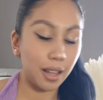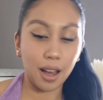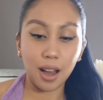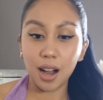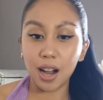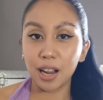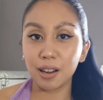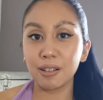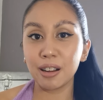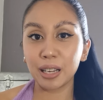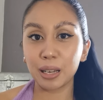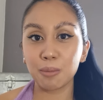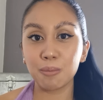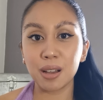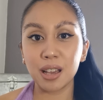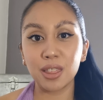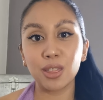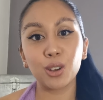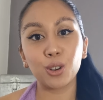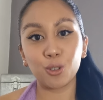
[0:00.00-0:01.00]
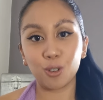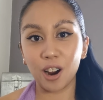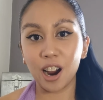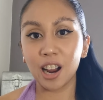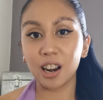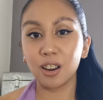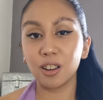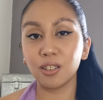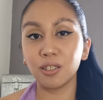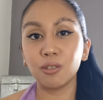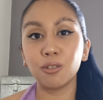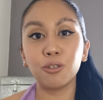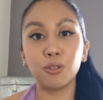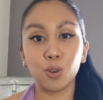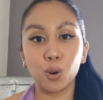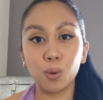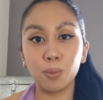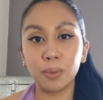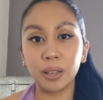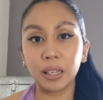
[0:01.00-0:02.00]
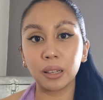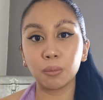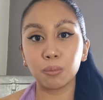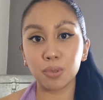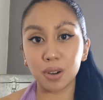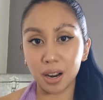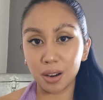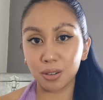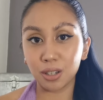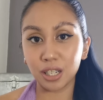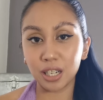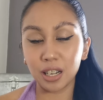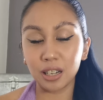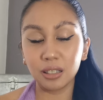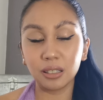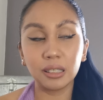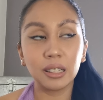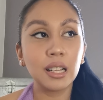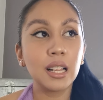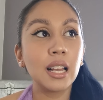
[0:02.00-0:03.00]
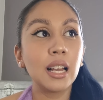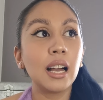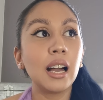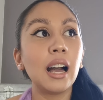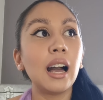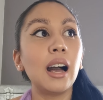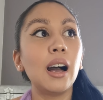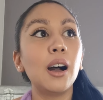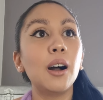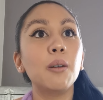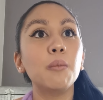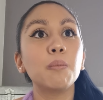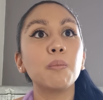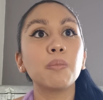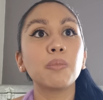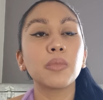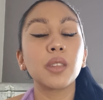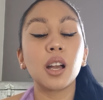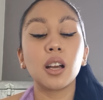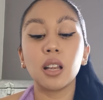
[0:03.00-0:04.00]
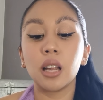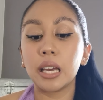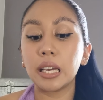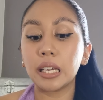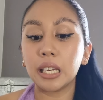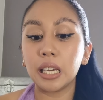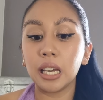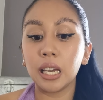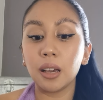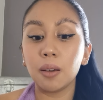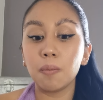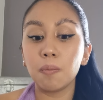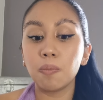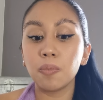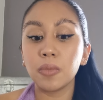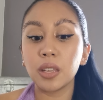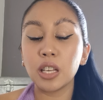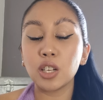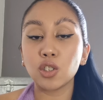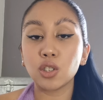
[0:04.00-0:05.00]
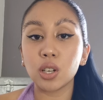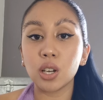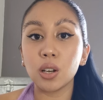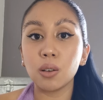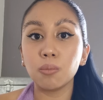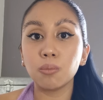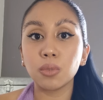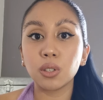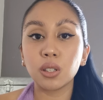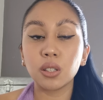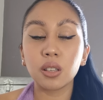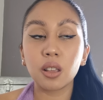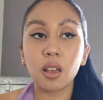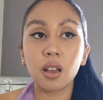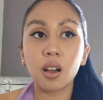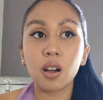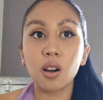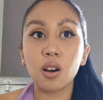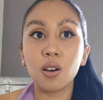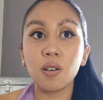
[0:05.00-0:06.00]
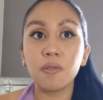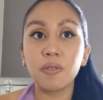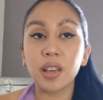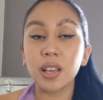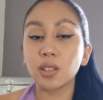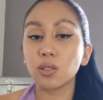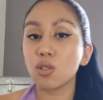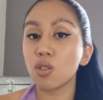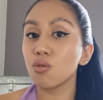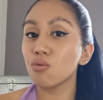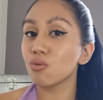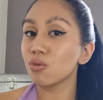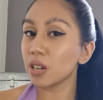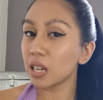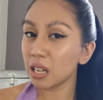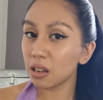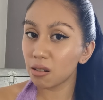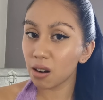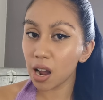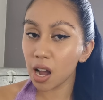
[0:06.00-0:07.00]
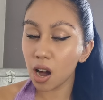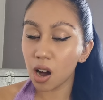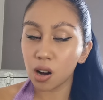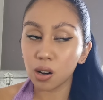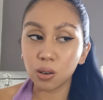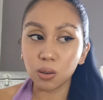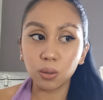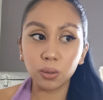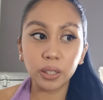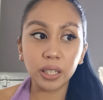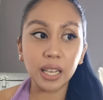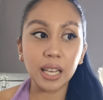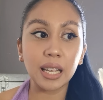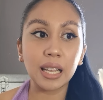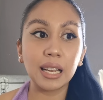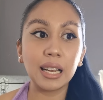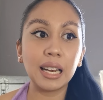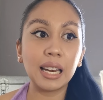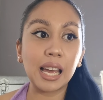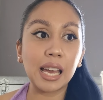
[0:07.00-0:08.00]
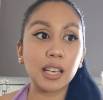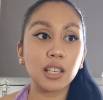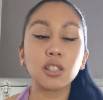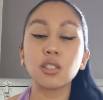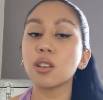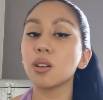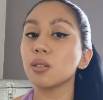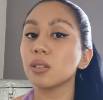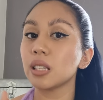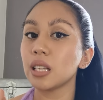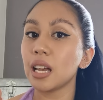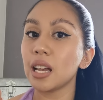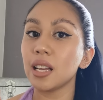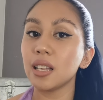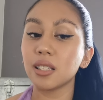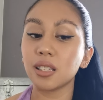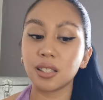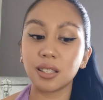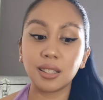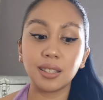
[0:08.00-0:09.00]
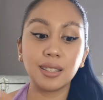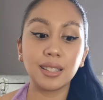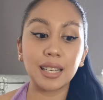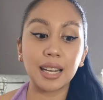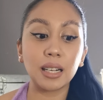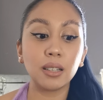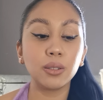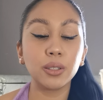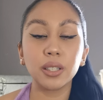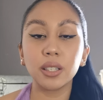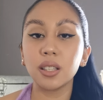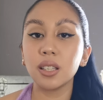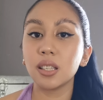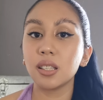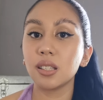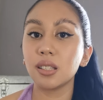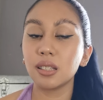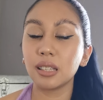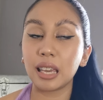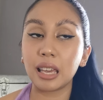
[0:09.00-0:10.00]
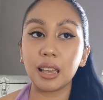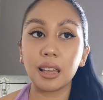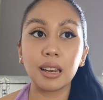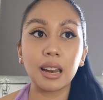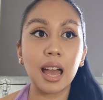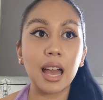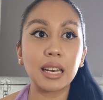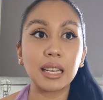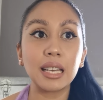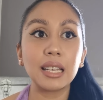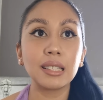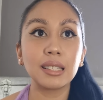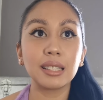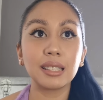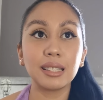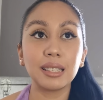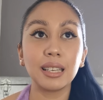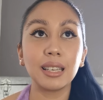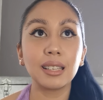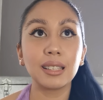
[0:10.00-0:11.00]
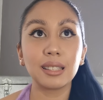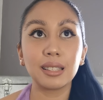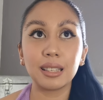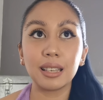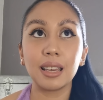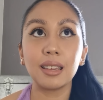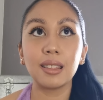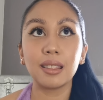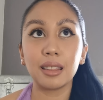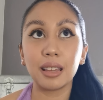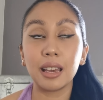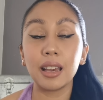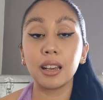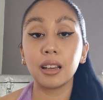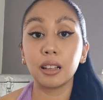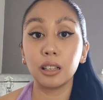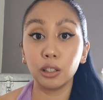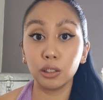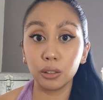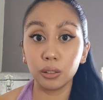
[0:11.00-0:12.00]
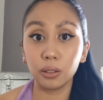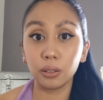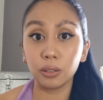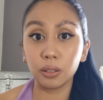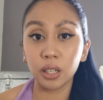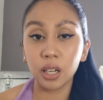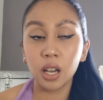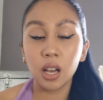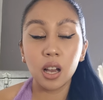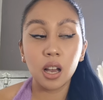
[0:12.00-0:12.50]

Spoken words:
that I recommend the Kryolan Forming Brow Gel. I like it in terms of that it's got a really great hold. It lays those hairs down to the skin and it sticks it there glued.